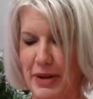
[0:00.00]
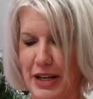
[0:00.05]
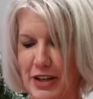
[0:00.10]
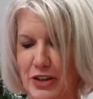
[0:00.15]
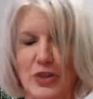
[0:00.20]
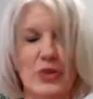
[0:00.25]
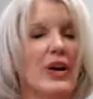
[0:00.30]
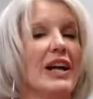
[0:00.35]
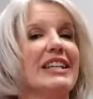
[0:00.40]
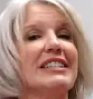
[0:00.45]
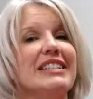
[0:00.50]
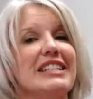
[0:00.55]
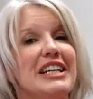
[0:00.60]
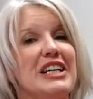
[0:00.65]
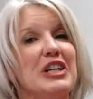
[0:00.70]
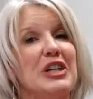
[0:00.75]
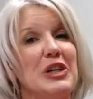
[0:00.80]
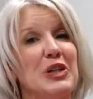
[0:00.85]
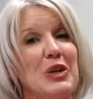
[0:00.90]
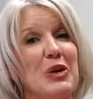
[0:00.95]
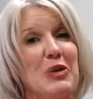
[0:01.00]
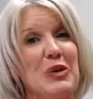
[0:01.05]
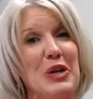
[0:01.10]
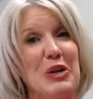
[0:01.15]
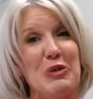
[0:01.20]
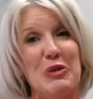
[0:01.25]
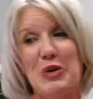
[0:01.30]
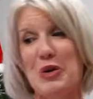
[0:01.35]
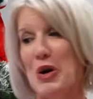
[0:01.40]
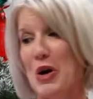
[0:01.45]
and dressed in
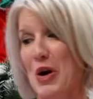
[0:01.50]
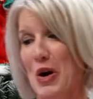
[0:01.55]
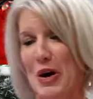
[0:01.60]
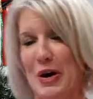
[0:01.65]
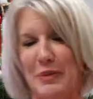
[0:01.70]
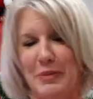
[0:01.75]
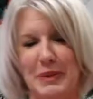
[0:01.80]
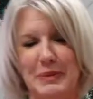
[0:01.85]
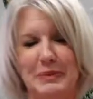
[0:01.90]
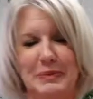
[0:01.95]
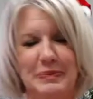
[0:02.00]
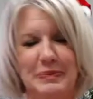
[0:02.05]
colonial garb.